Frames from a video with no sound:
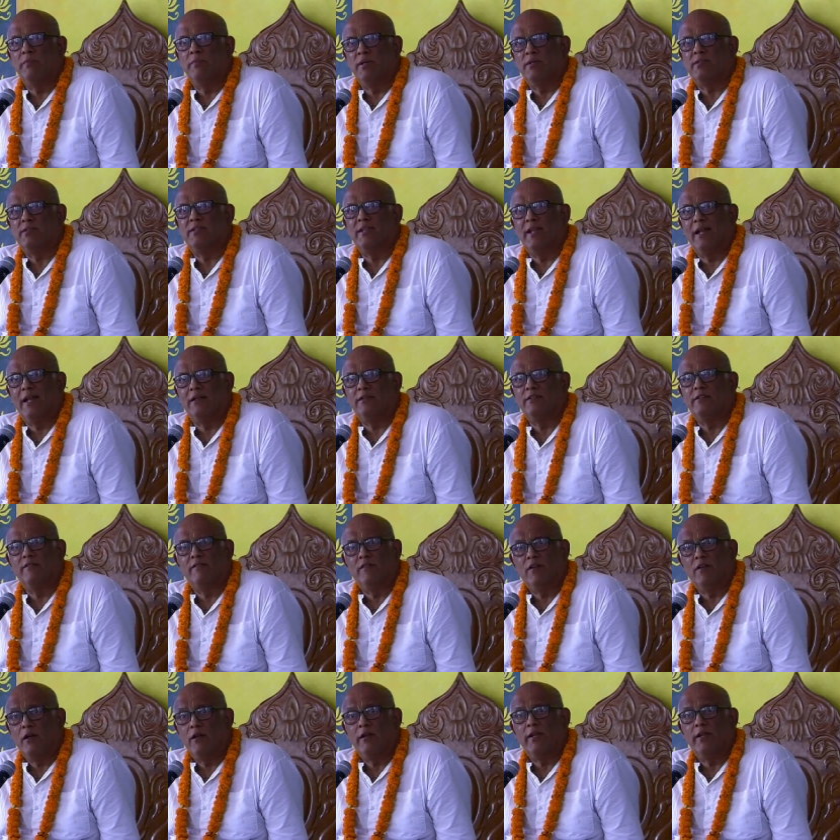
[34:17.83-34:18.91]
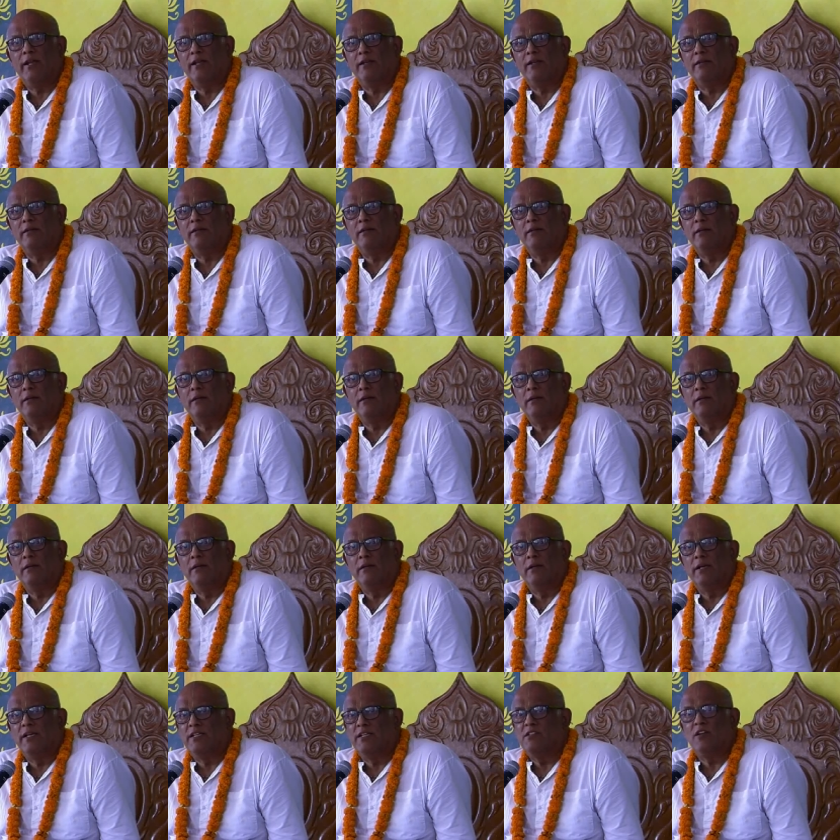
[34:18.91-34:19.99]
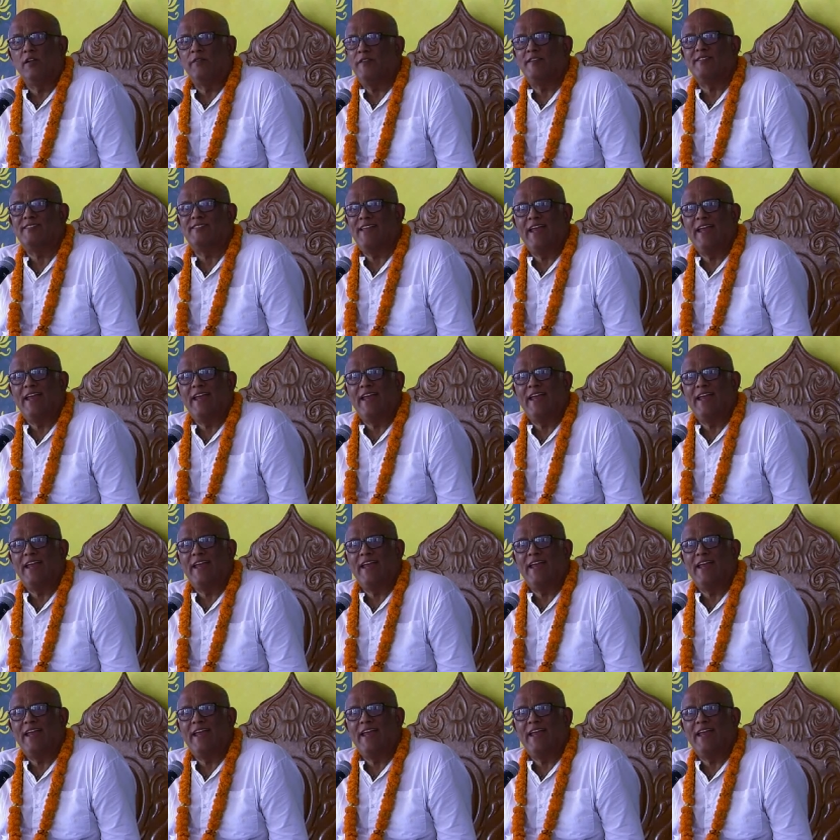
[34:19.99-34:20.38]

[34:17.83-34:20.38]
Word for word: Personality of Godhead. He's not the